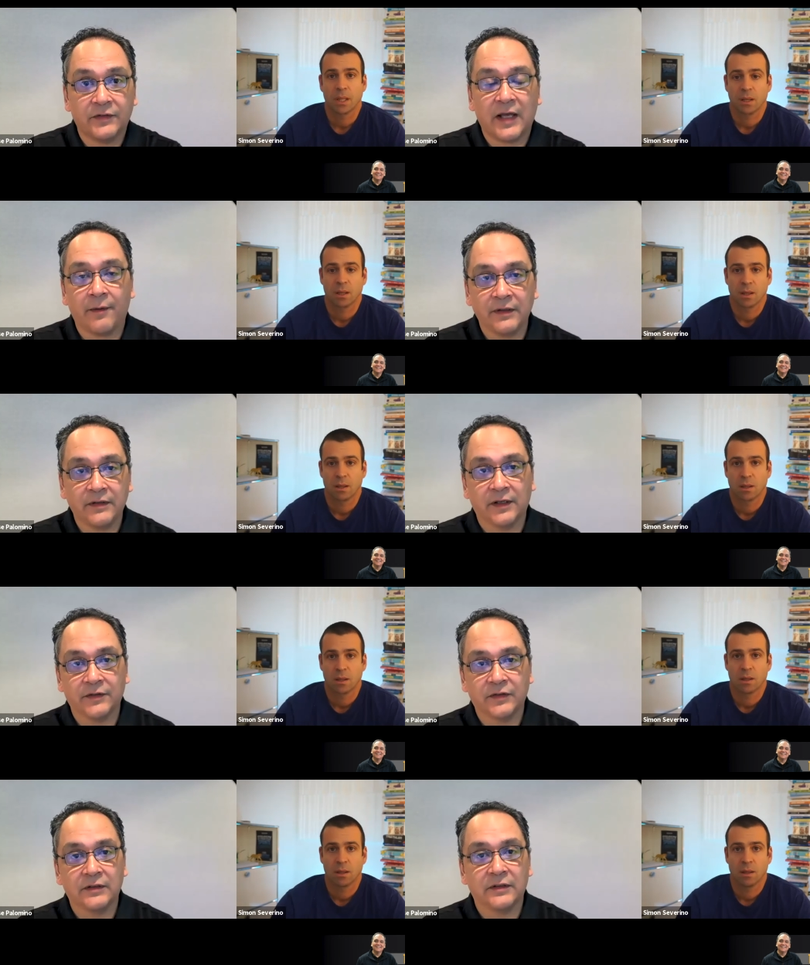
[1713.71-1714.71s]
Speaker 1: how he does
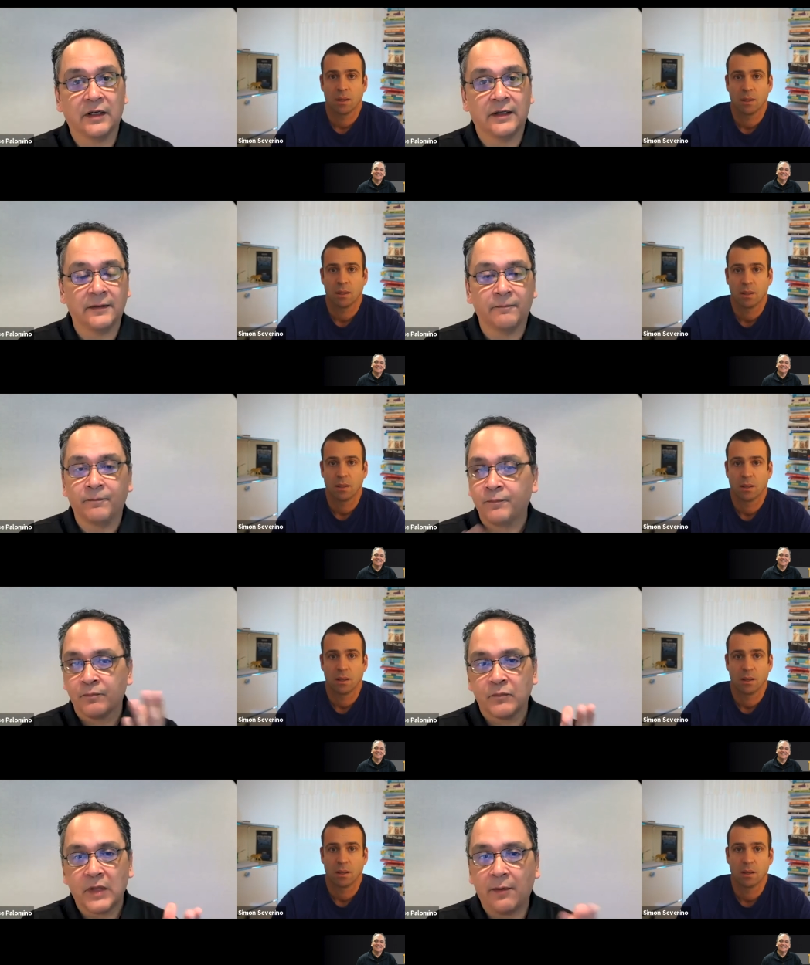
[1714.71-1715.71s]
it, um,
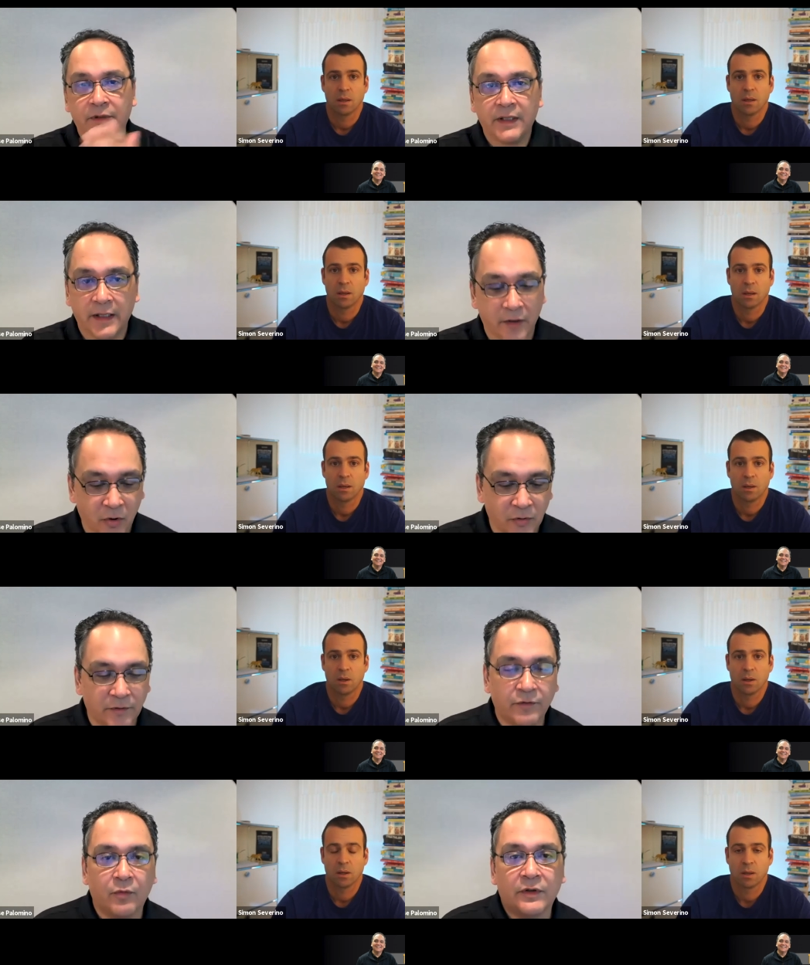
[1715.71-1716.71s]
how would they get a hold
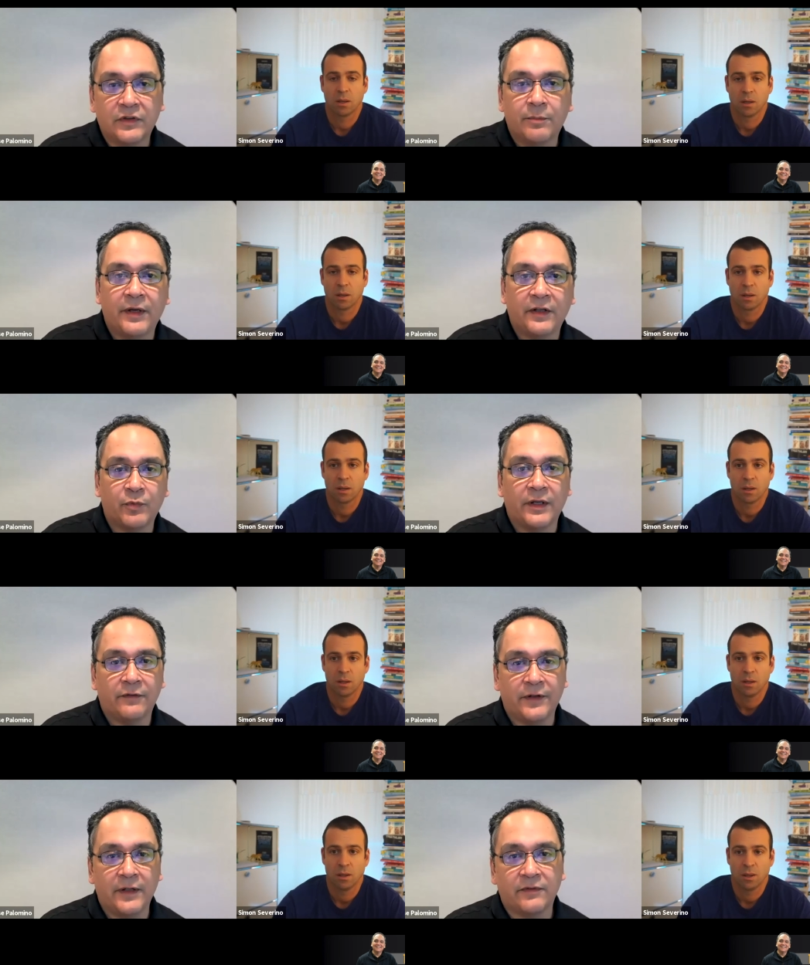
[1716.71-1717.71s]
of you? What's the best way
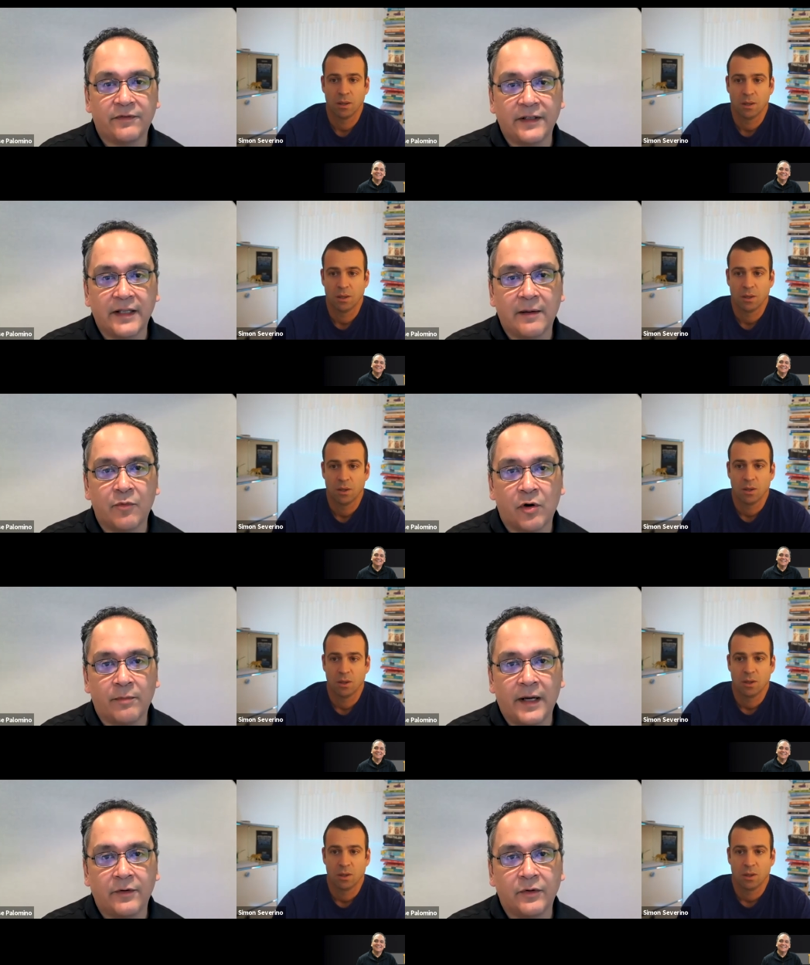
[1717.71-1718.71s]
for them to find out more
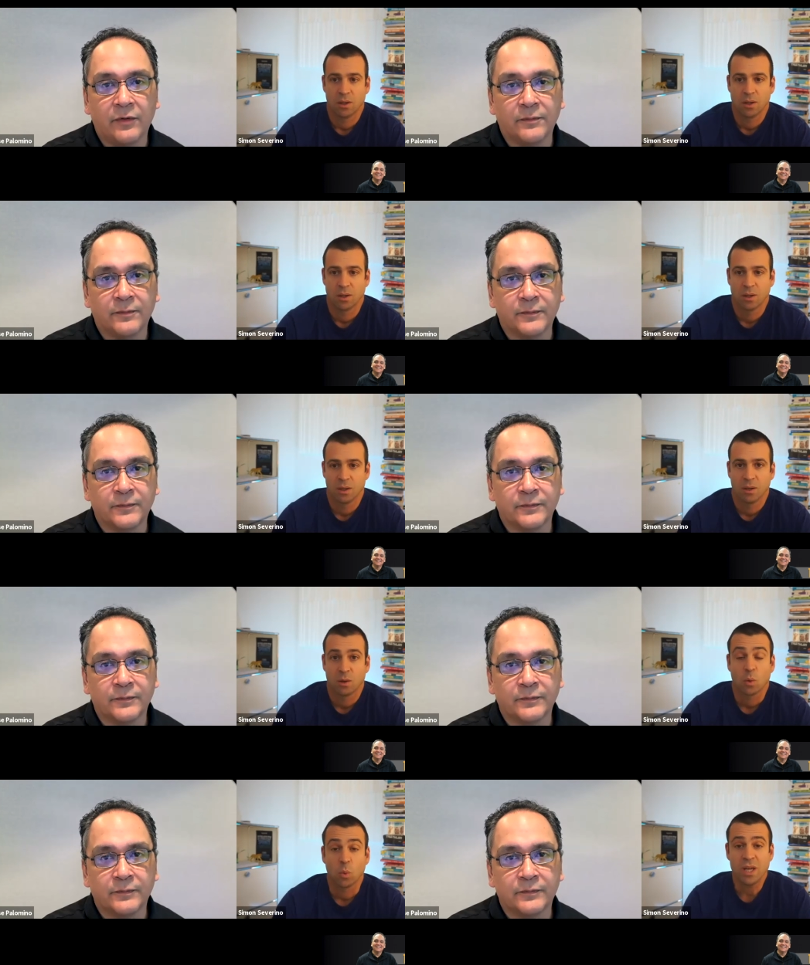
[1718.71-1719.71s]
about you?
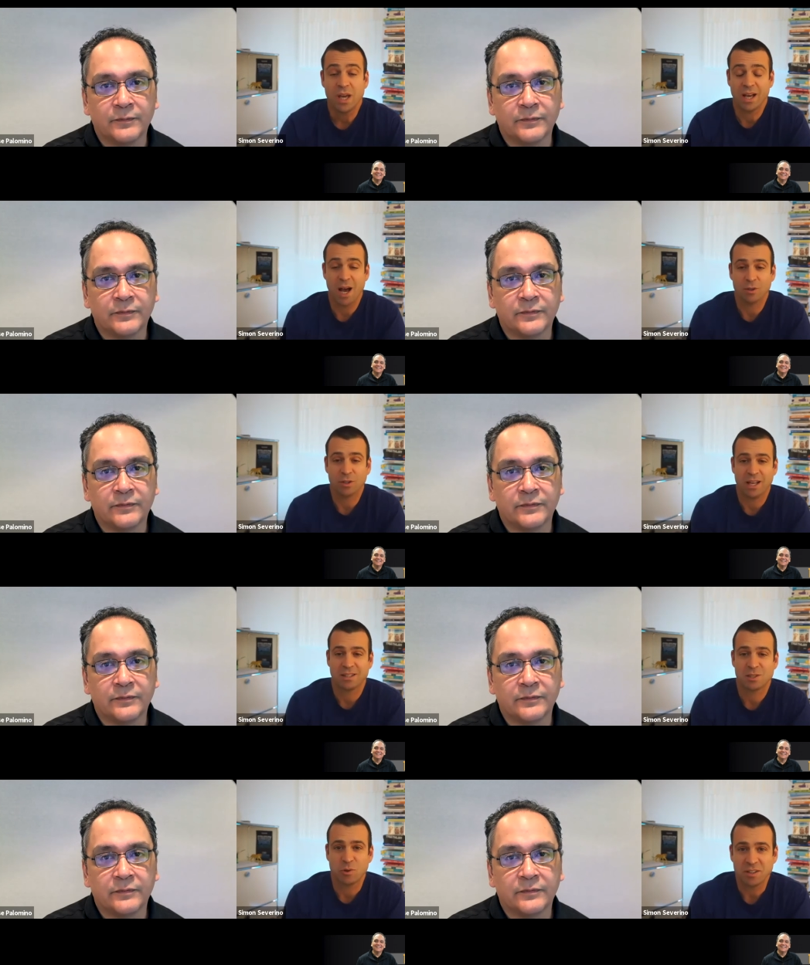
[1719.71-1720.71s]
Speaker 2: We hang out
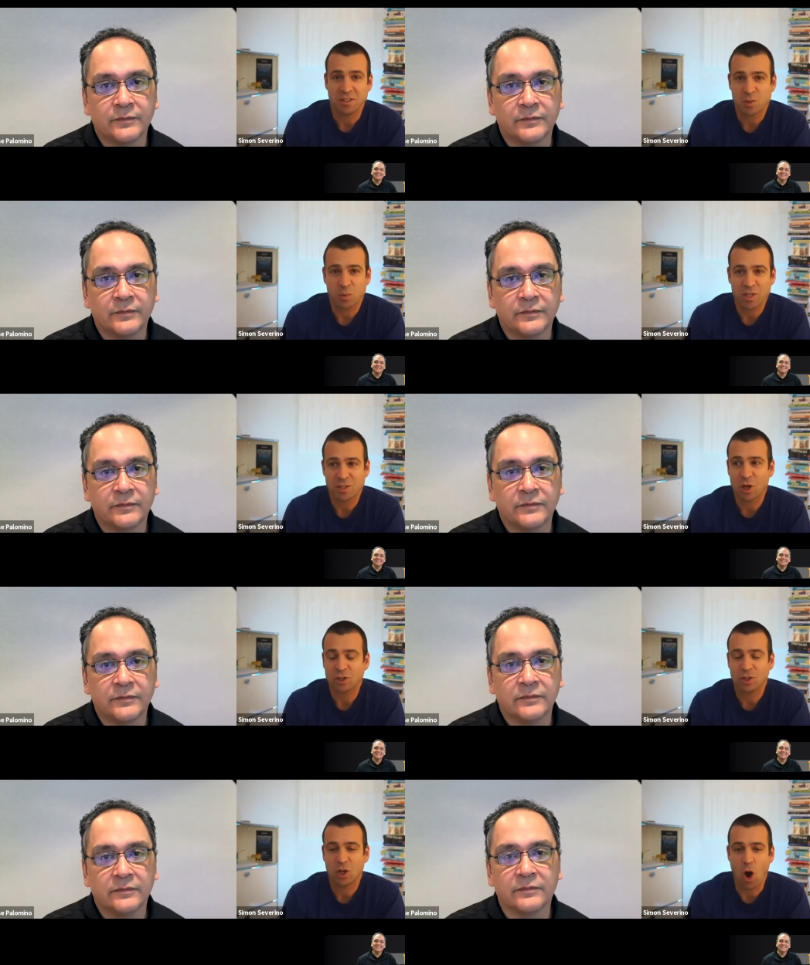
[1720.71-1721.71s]
at strategy sprints
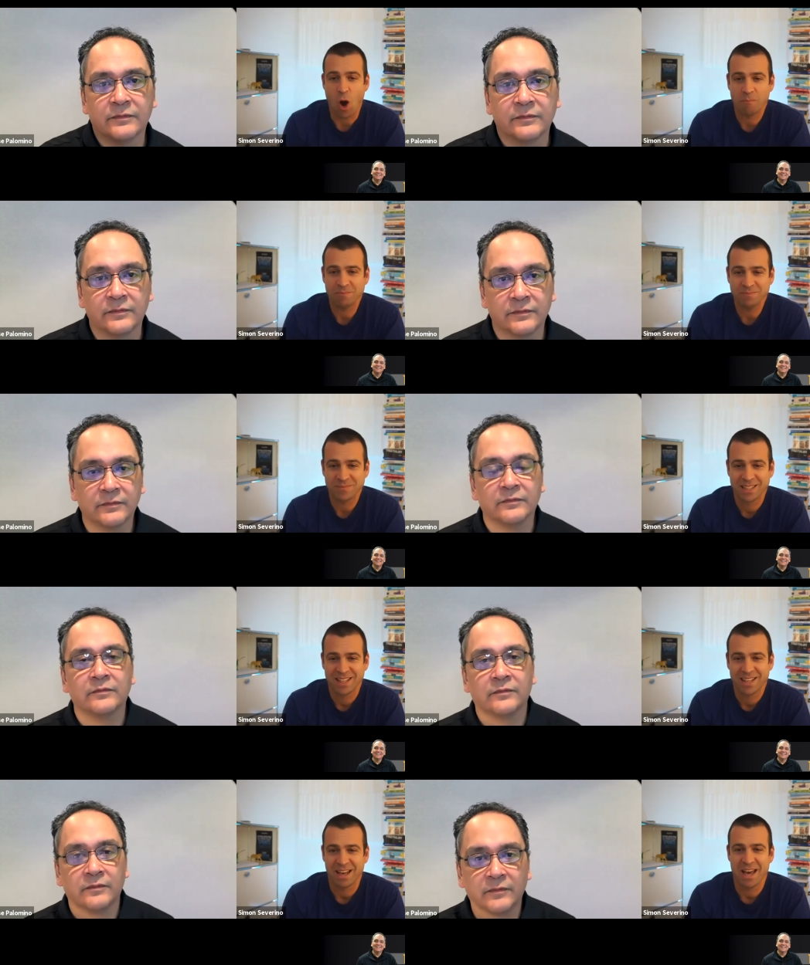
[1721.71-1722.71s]
dot com
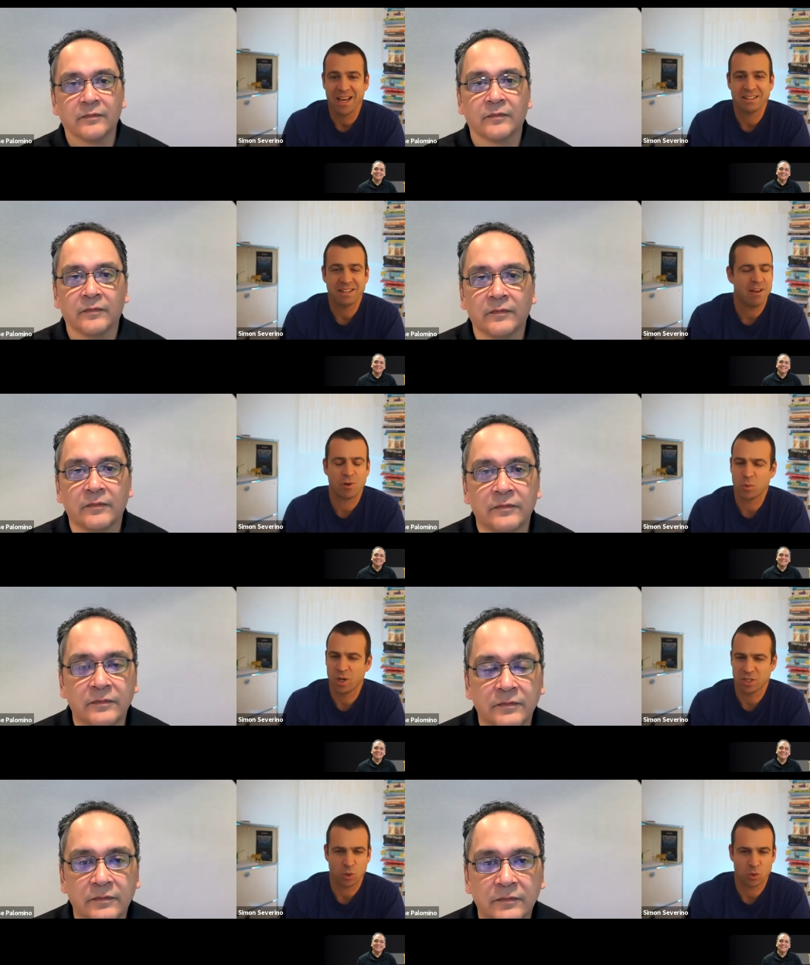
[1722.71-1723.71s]
and
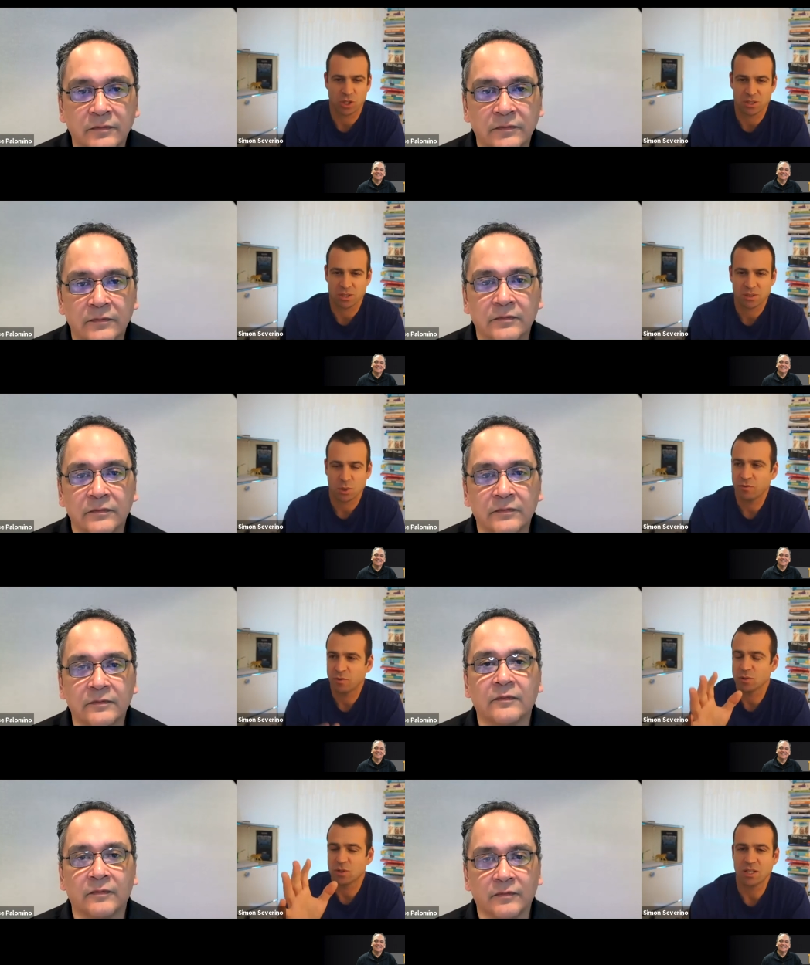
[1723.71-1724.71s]
everywhere socials. So
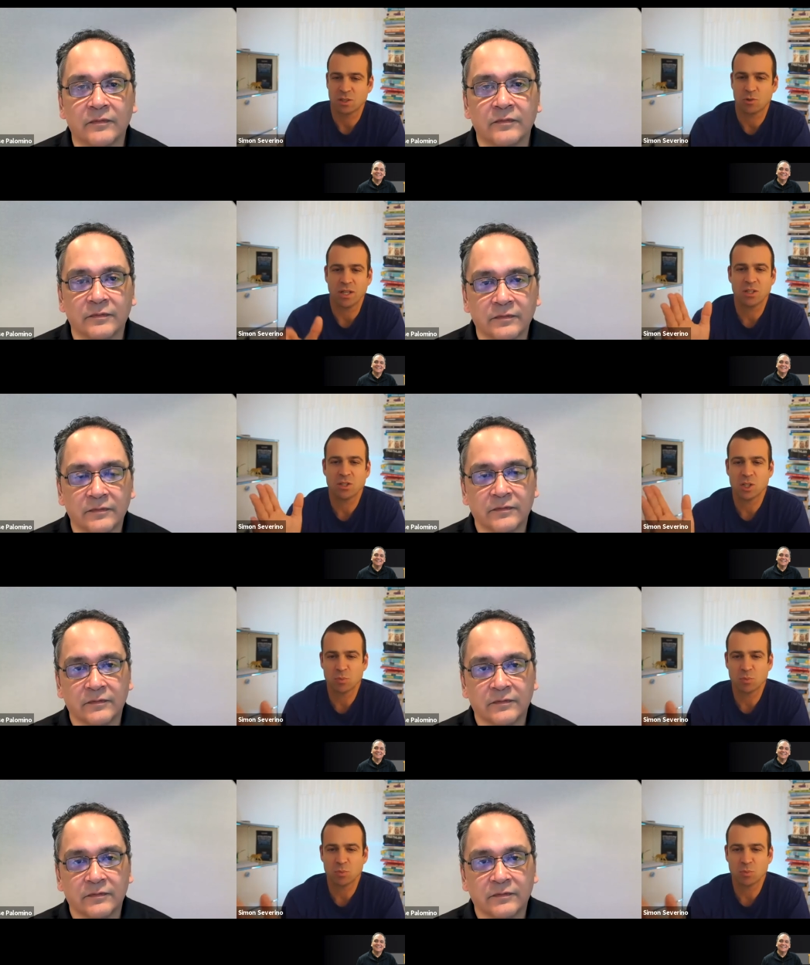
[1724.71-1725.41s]
if you say Strategy